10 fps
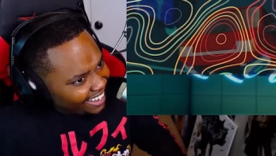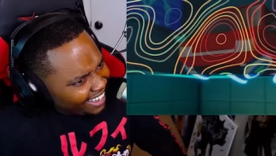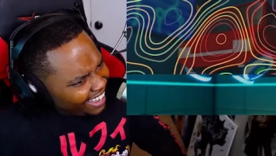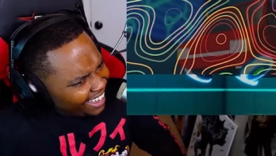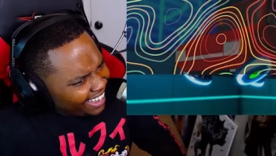
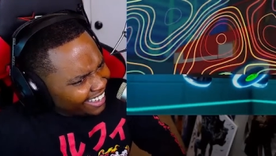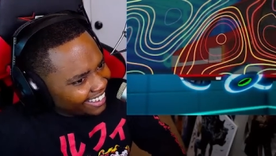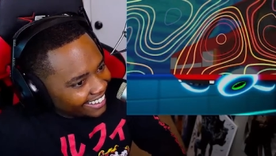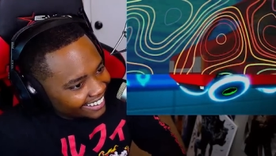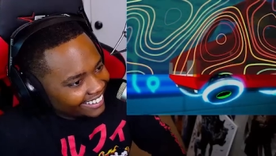
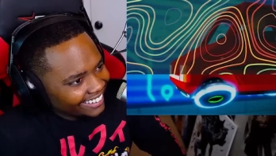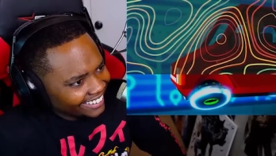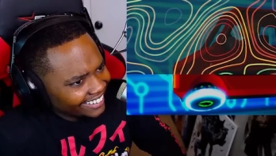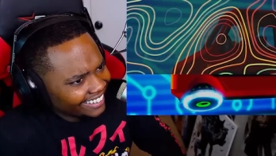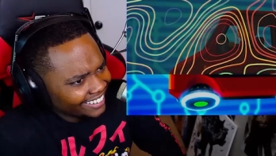
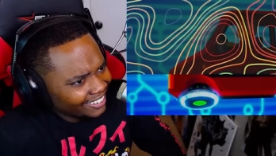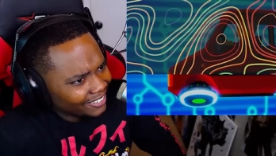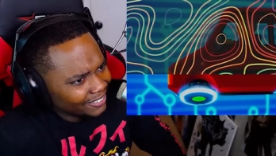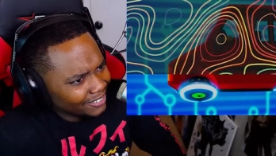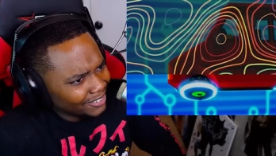Hey,
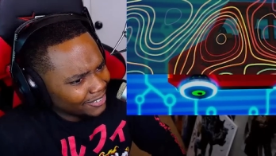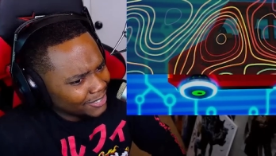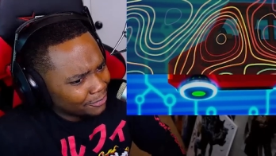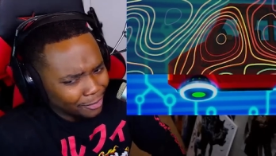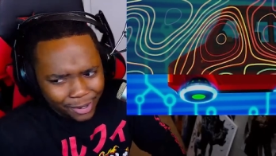is this
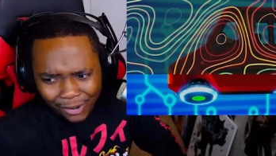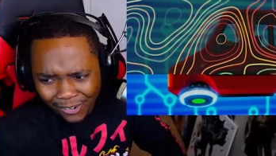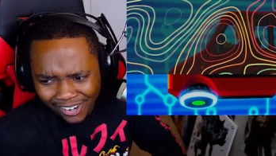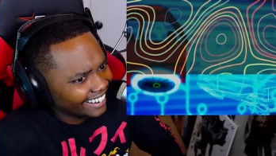for real?